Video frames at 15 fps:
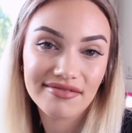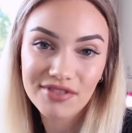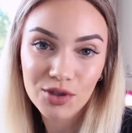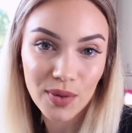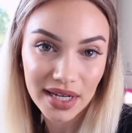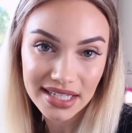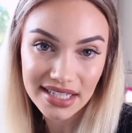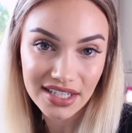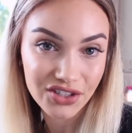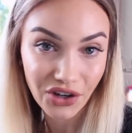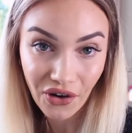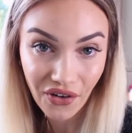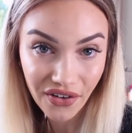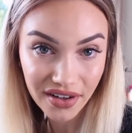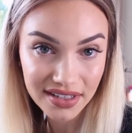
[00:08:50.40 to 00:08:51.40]
20
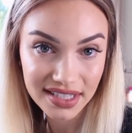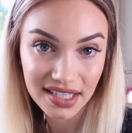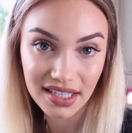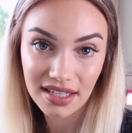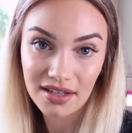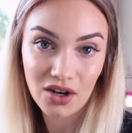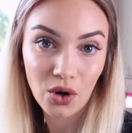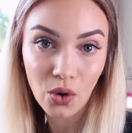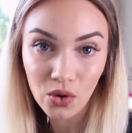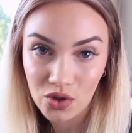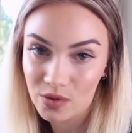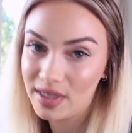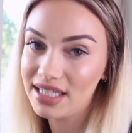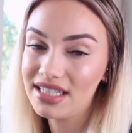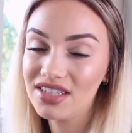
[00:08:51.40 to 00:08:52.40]
dogs, all
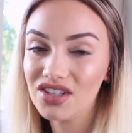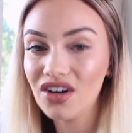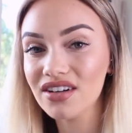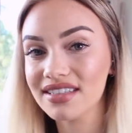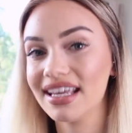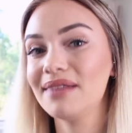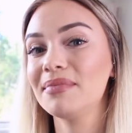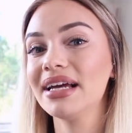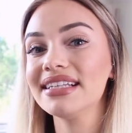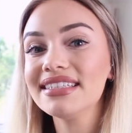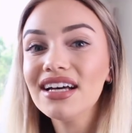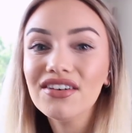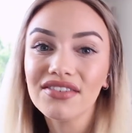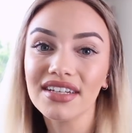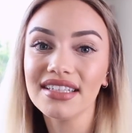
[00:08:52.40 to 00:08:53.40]
20 dogs and
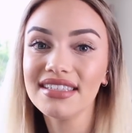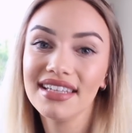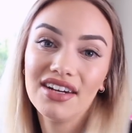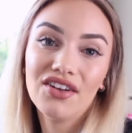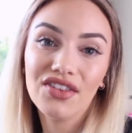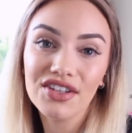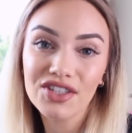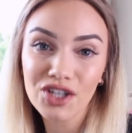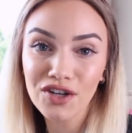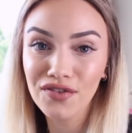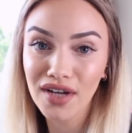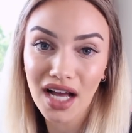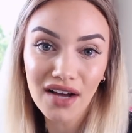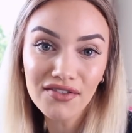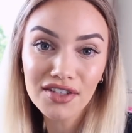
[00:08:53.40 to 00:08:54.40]
myself can sit on the
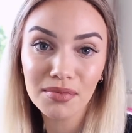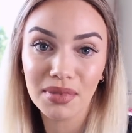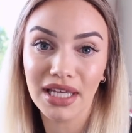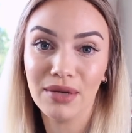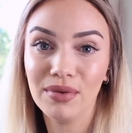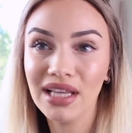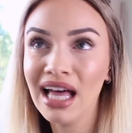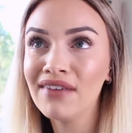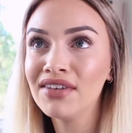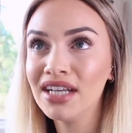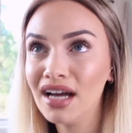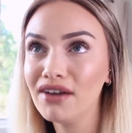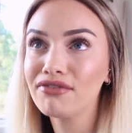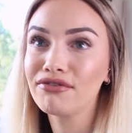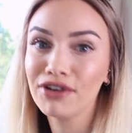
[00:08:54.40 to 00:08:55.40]
sofa comfortably. We'll have
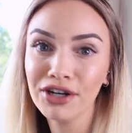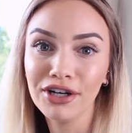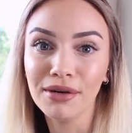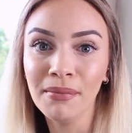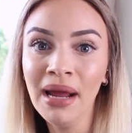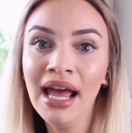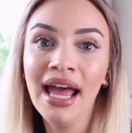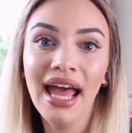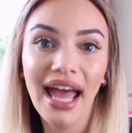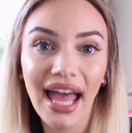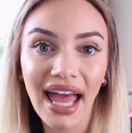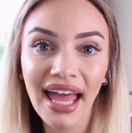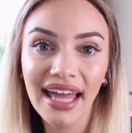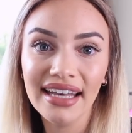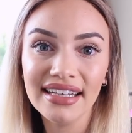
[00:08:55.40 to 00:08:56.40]
enough room
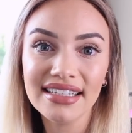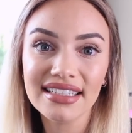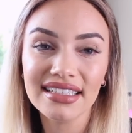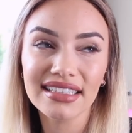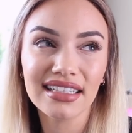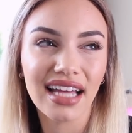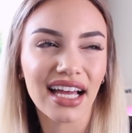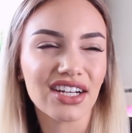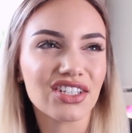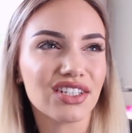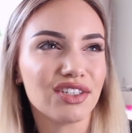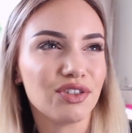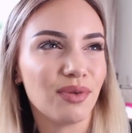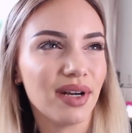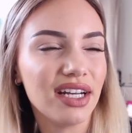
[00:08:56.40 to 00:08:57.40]
and
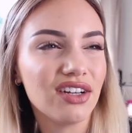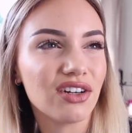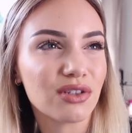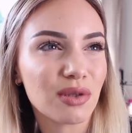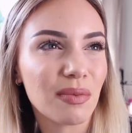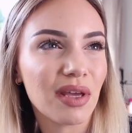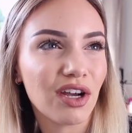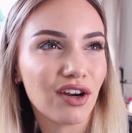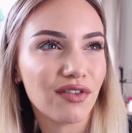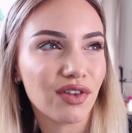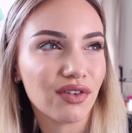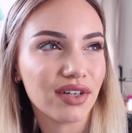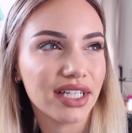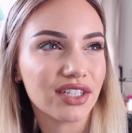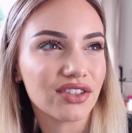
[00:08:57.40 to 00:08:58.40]
actually 20 dogs would be over
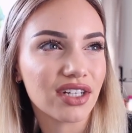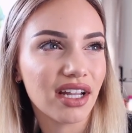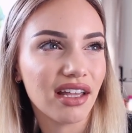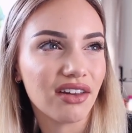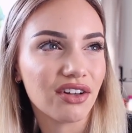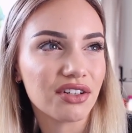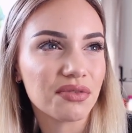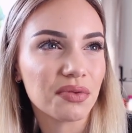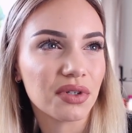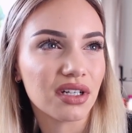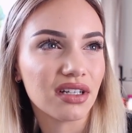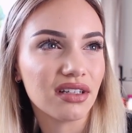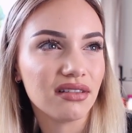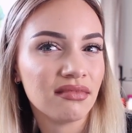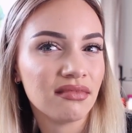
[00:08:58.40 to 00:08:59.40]
300 kilos, wouldn't
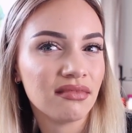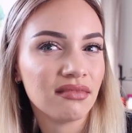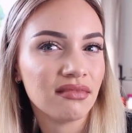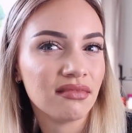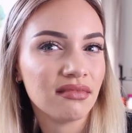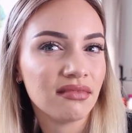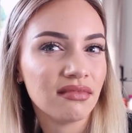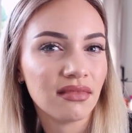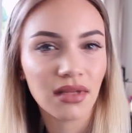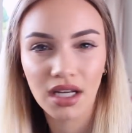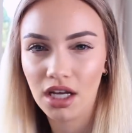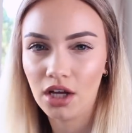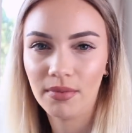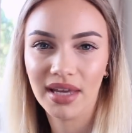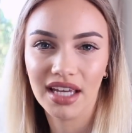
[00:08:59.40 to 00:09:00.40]
it?
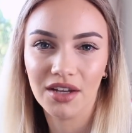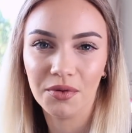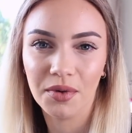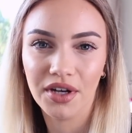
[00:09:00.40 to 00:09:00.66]
I'll make it